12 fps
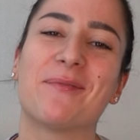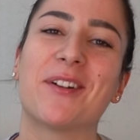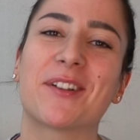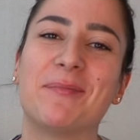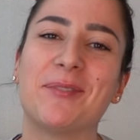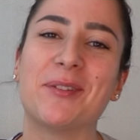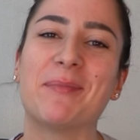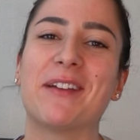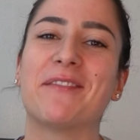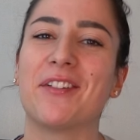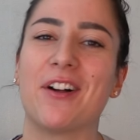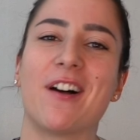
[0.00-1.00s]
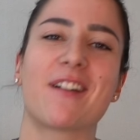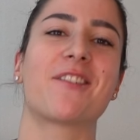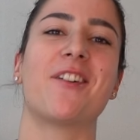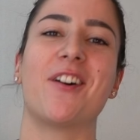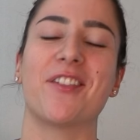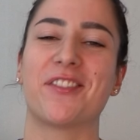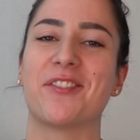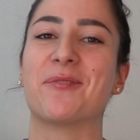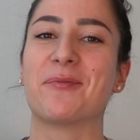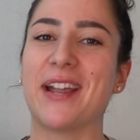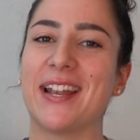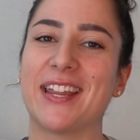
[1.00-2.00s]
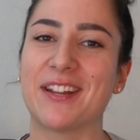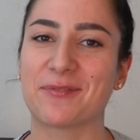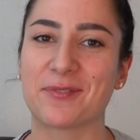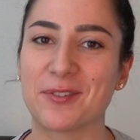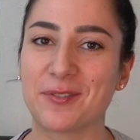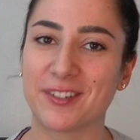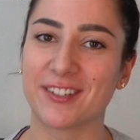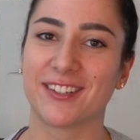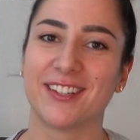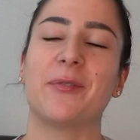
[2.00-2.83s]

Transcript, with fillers: Welcome to my vlog called The Radiant Root.